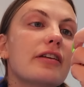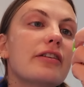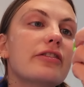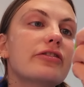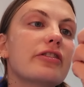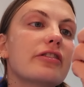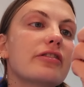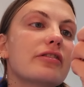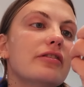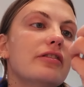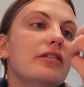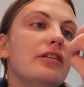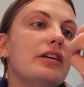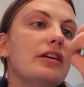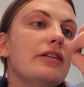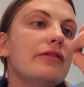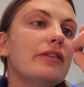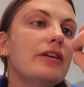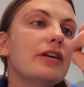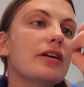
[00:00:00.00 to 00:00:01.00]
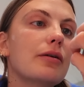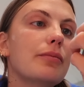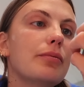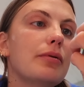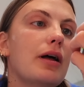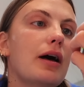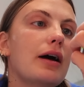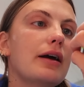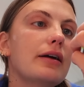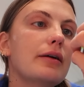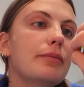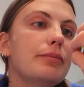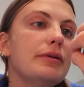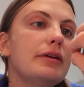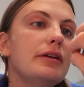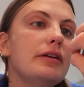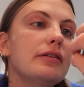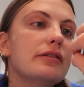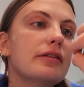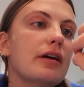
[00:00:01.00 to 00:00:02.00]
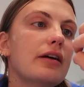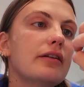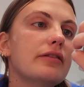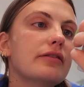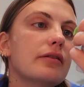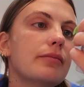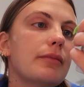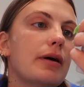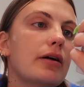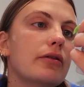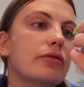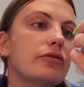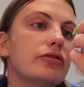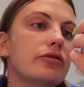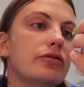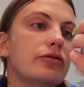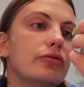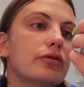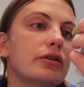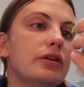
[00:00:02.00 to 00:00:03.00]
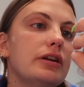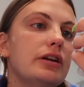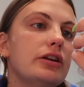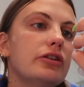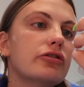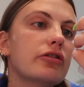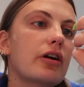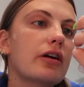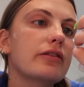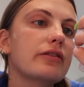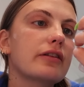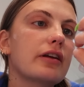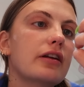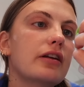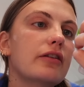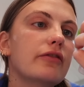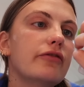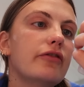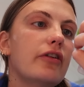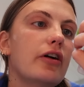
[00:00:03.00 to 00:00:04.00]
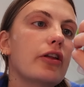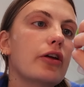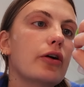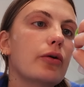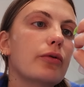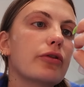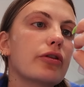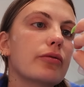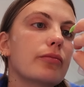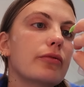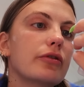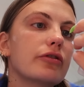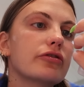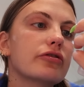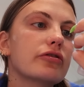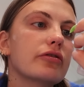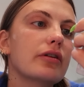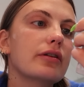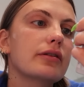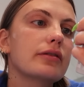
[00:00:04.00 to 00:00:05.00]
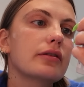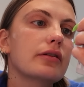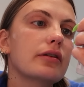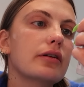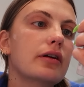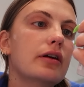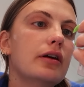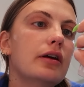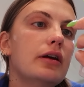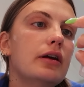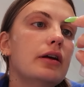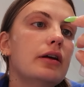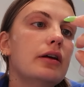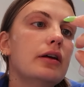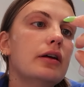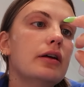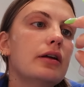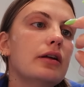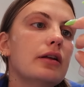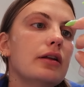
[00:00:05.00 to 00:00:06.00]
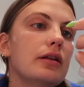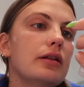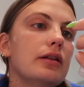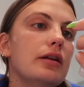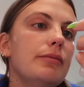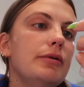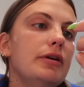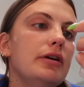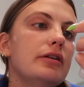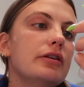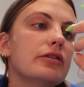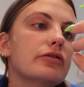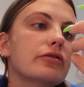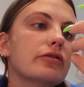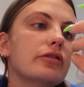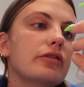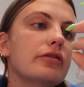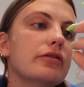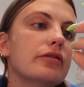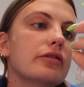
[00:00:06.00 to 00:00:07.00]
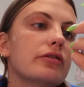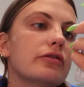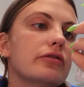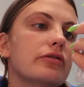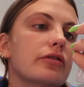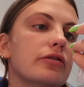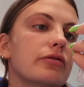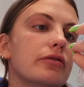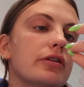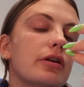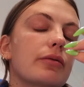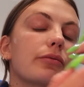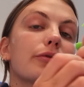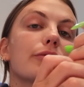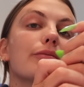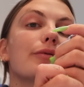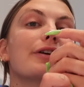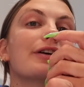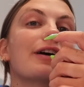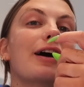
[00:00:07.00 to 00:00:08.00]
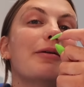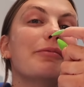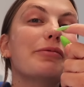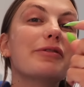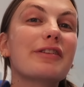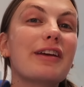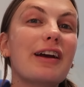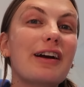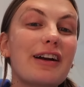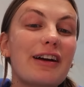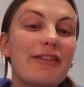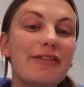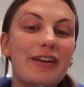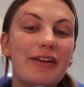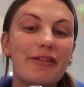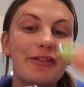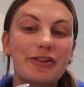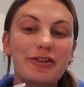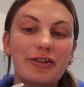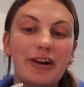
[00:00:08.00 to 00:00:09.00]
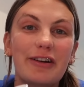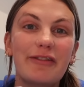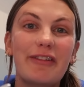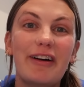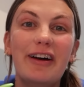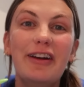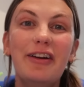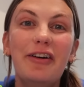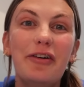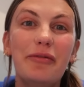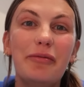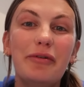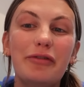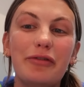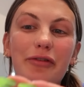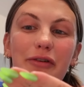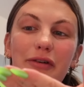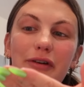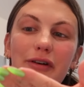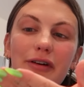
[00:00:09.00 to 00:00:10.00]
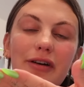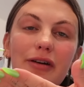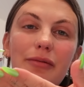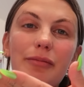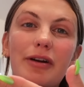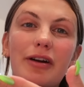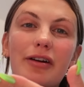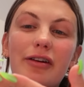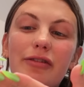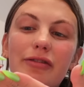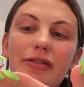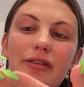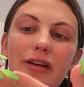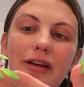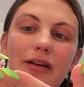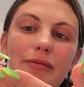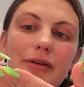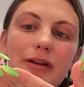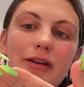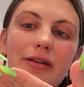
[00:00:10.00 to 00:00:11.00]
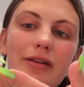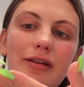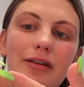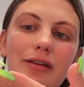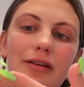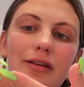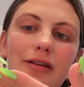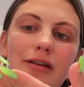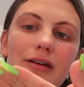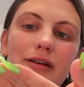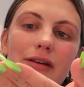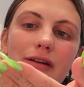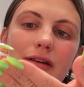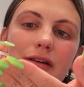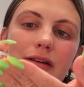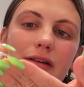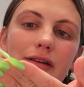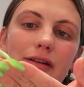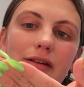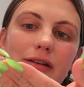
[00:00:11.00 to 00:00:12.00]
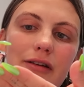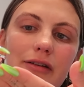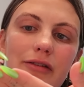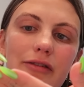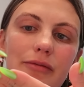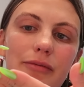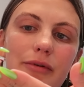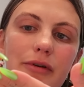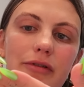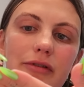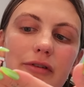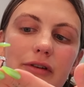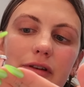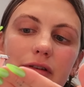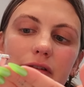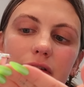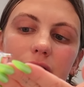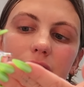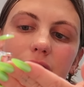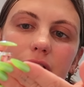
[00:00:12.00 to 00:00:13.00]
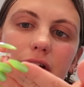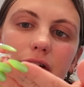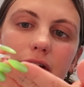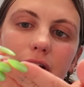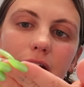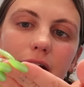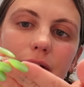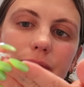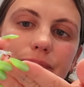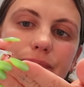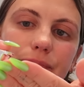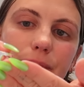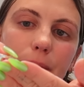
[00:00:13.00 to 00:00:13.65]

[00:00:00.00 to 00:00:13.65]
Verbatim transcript: says just in the evening, apply a pea-sized amount to clean, dry skin and follow with a moisturizer. Limit initial usage to three times per week. I'm scared. I've never tried retinol before, but aren't you sick of me? You're supposed to use it, right? Okay.